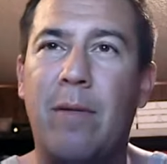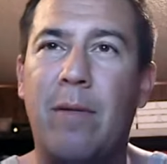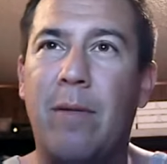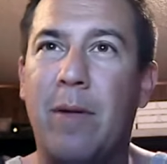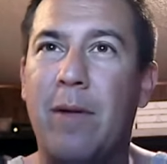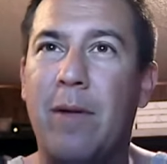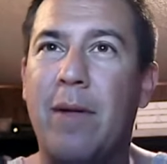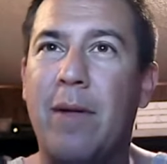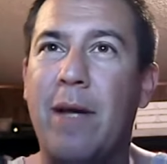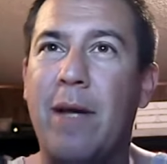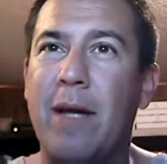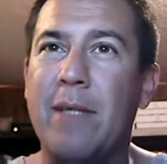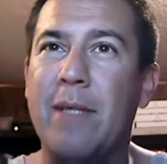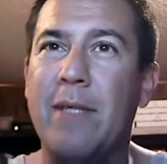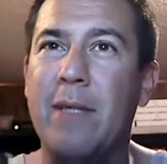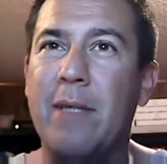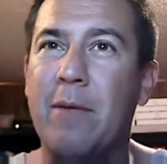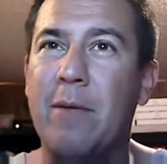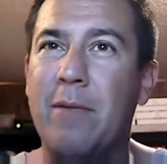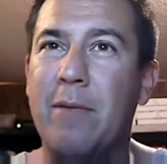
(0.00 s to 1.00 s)
what
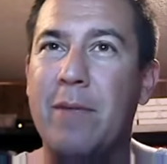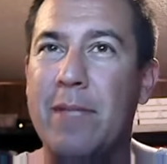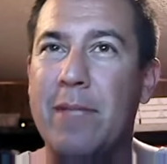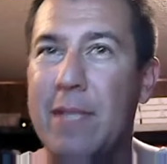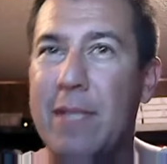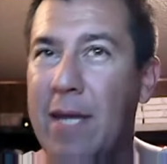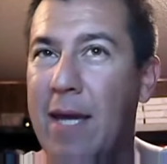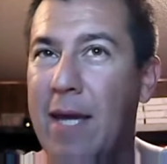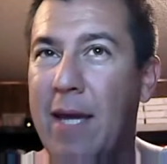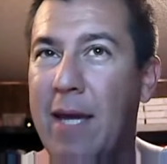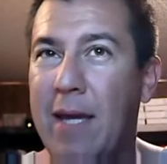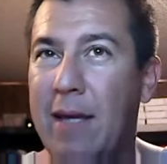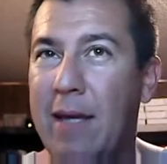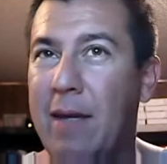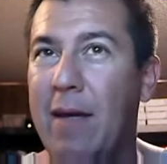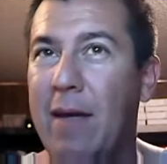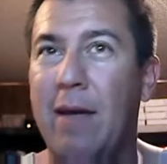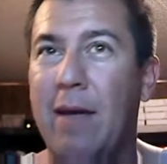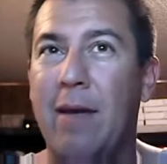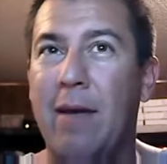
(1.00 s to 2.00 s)
Ocasio was
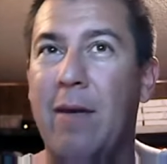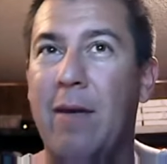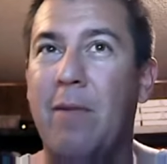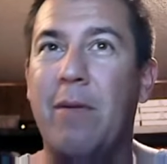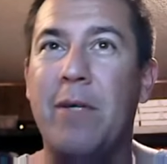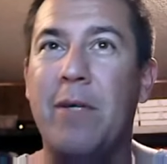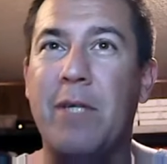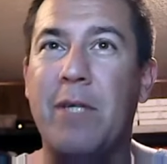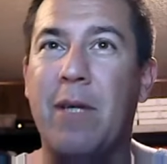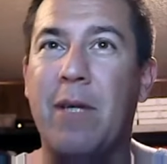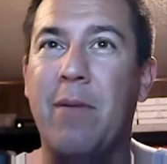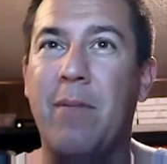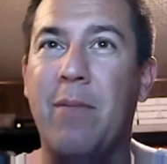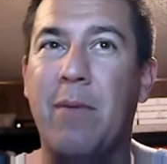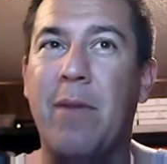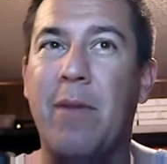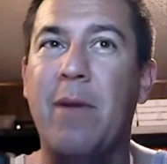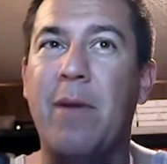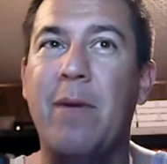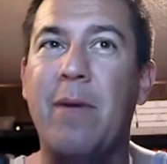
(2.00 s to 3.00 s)
saying, I don't know where she came
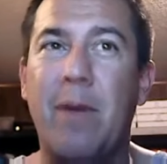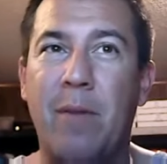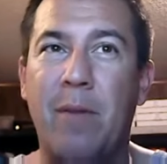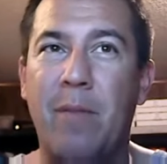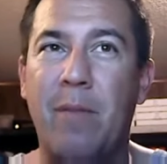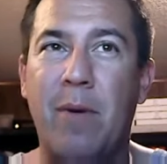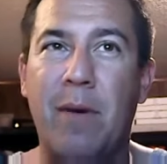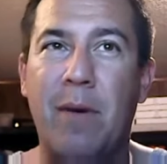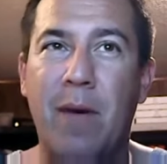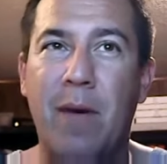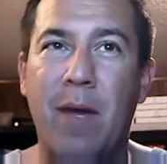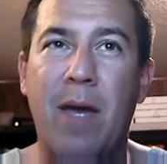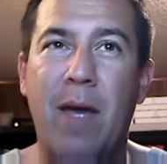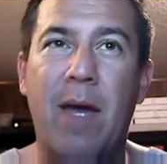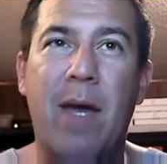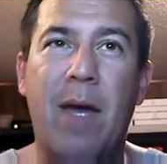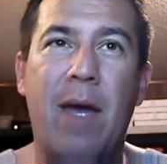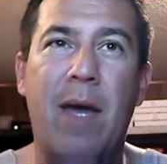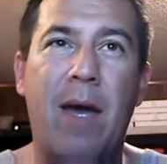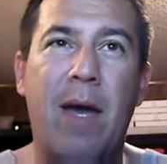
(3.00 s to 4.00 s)
up with her number,
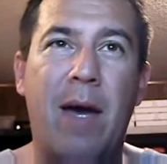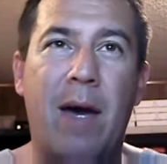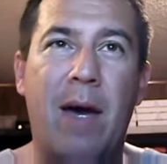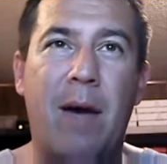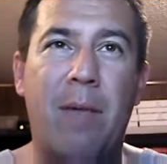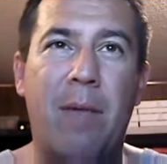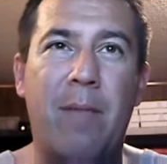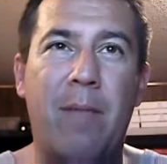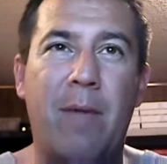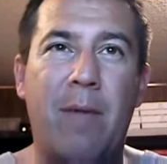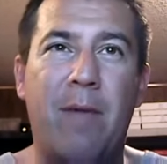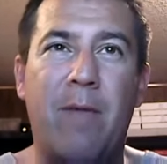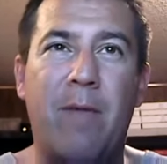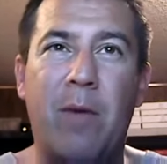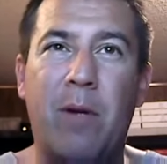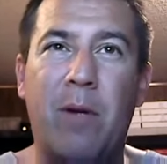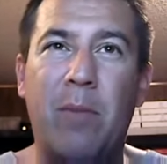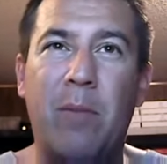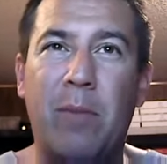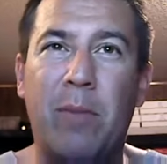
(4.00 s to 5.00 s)

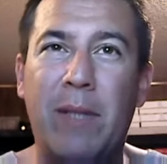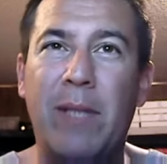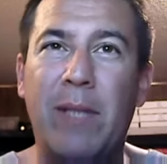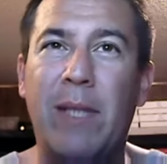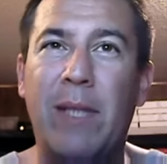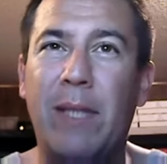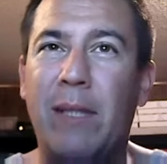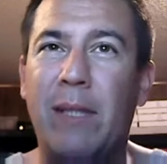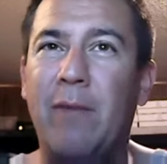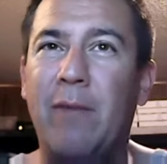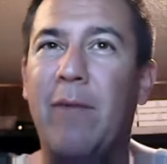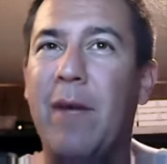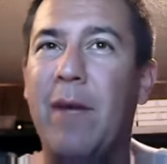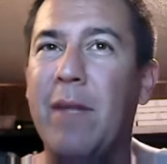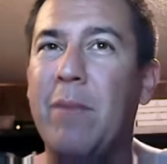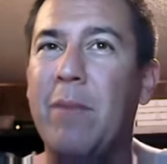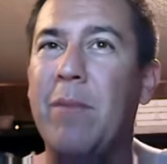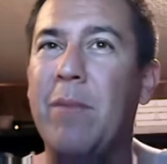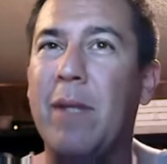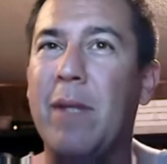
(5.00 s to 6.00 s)
if you completely
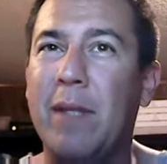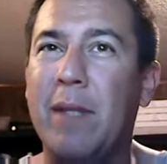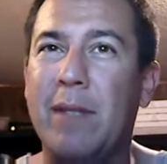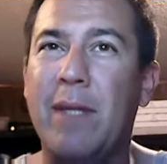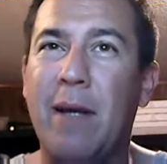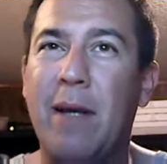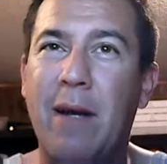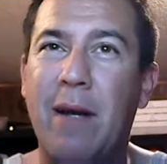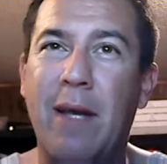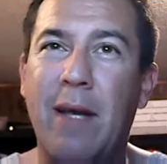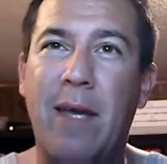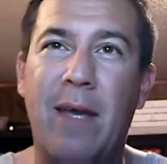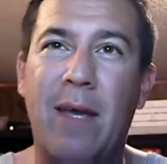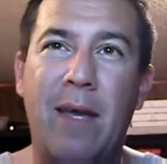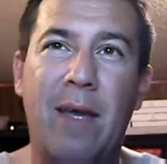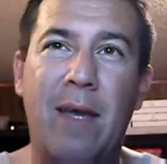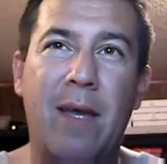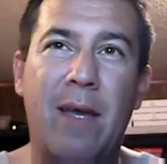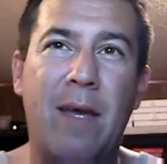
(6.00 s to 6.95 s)
defund the military